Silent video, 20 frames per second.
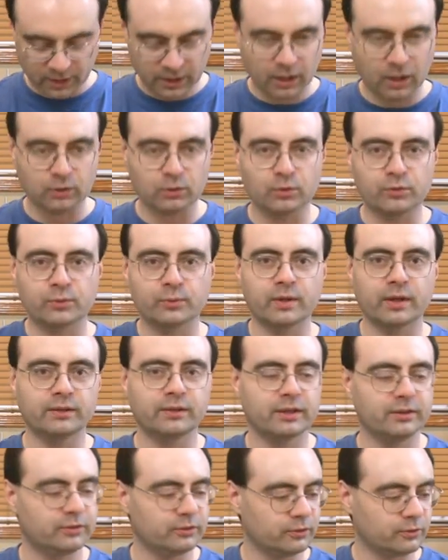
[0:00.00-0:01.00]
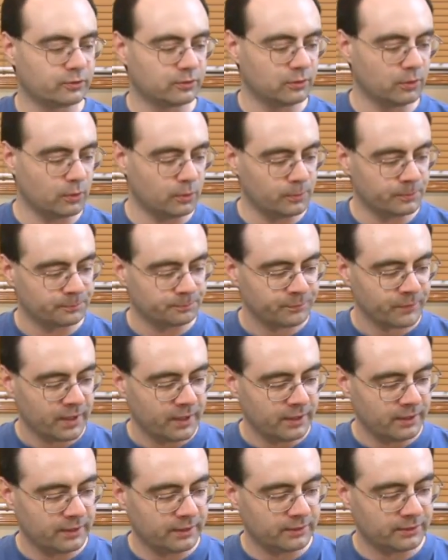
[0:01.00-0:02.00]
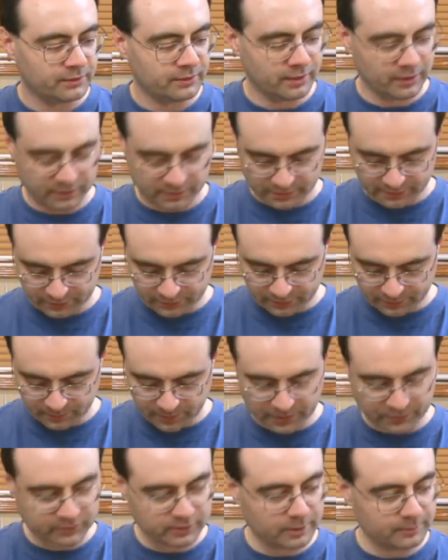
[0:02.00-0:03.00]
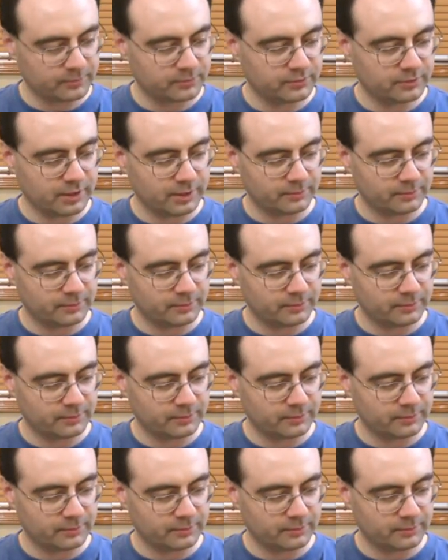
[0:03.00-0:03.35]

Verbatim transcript: I'll go through that nice and slow, and uh, it's just basically I'm,